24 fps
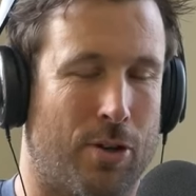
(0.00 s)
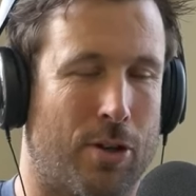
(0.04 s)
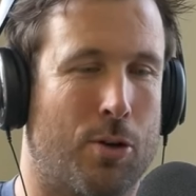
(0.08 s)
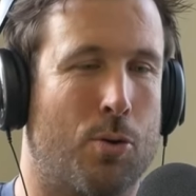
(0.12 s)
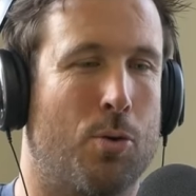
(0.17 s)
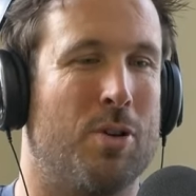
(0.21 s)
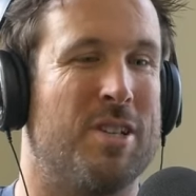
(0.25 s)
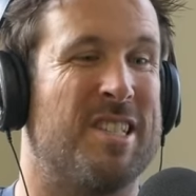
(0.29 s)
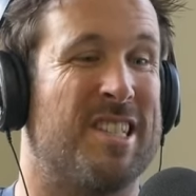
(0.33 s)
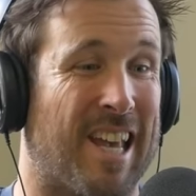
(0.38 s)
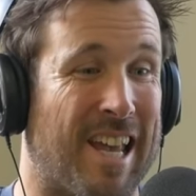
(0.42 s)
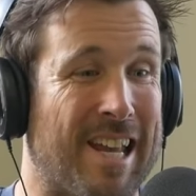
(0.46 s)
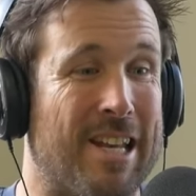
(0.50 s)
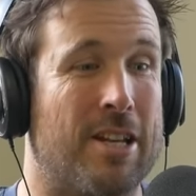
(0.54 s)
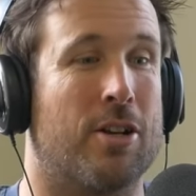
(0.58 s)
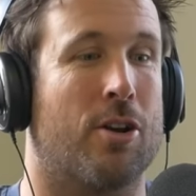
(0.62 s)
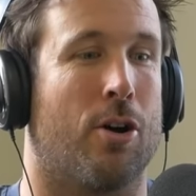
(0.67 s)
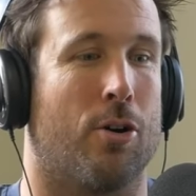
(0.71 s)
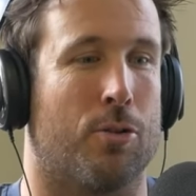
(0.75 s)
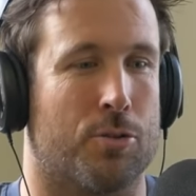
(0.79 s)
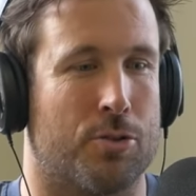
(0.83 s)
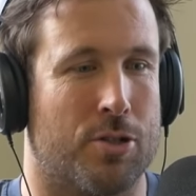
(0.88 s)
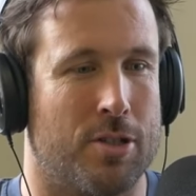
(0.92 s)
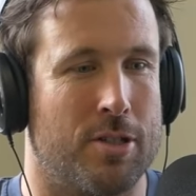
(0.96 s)
cuisine
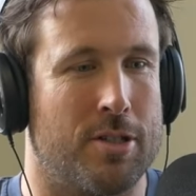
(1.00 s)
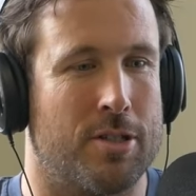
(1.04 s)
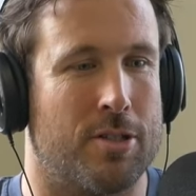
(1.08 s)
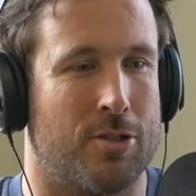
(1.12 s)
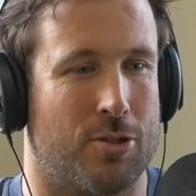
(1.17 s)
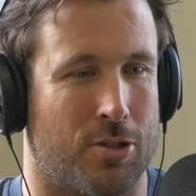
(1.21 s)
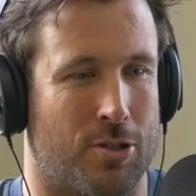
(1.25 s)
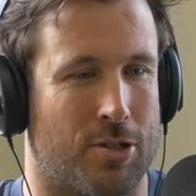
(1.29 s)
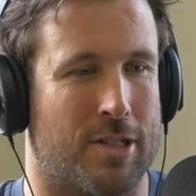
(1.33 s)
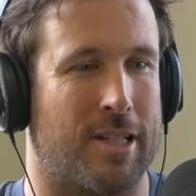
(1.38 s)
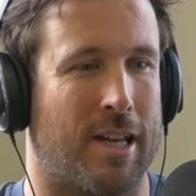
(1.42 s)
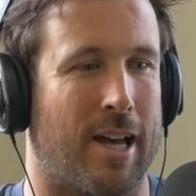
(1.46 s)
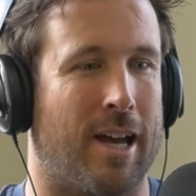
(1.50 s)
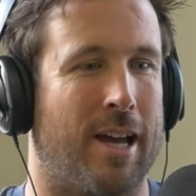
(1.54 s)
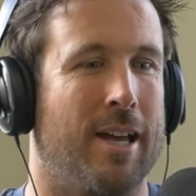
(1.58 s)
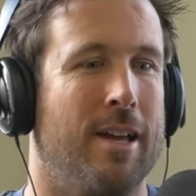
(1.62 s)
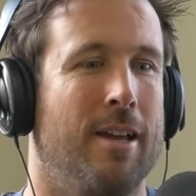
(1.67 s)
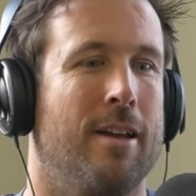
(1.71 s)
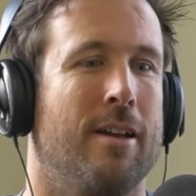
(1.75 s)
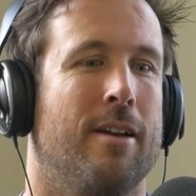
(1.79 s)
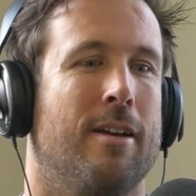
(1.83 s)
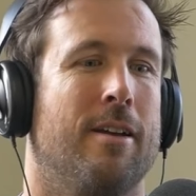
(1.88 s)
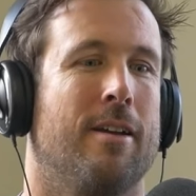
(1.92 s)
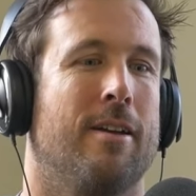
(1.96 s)
cultures, should
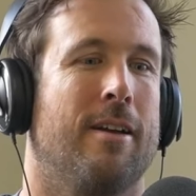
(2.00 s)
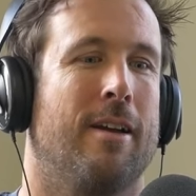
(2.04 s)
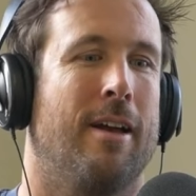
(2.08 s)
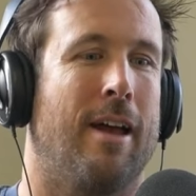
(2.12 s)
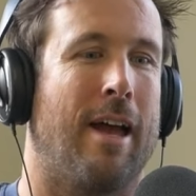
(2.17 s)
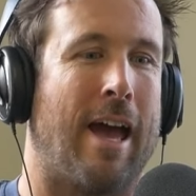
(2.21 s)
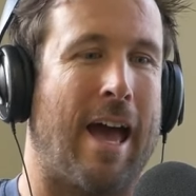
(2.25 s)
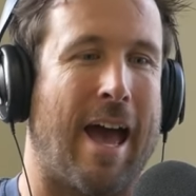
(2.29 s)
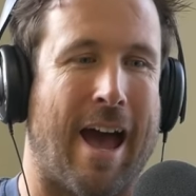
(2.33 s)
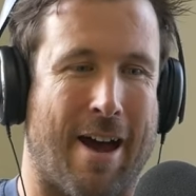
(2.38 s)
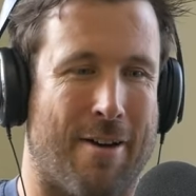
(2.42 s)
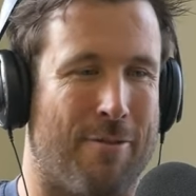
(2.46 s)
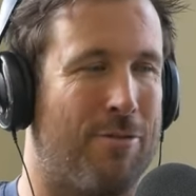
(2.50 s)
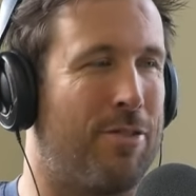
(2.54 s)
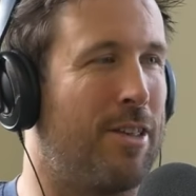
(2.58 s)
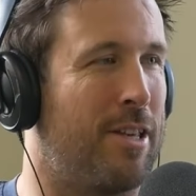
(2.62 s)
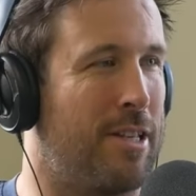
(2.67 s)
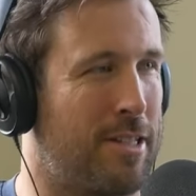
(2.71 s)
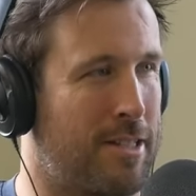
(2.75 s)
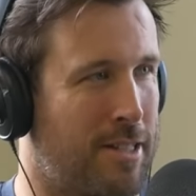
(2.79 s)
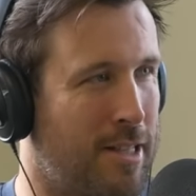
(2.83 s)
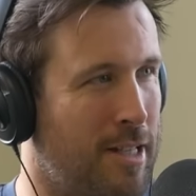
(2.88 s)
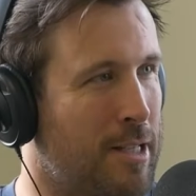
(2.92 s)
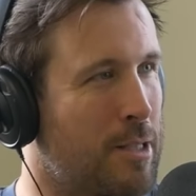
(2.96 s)
say, have
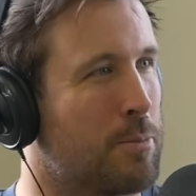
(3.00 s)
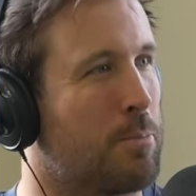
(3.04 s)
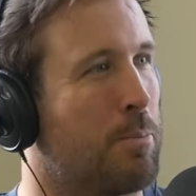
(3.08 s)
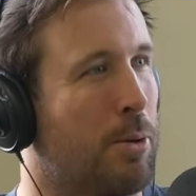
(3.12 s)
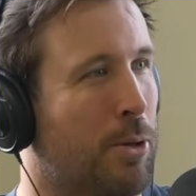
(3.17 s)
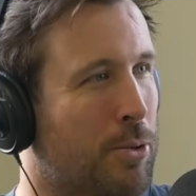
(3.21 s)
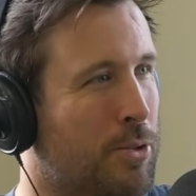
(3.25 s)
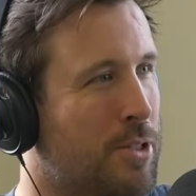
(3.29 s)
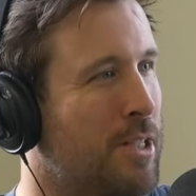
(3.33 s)
these things built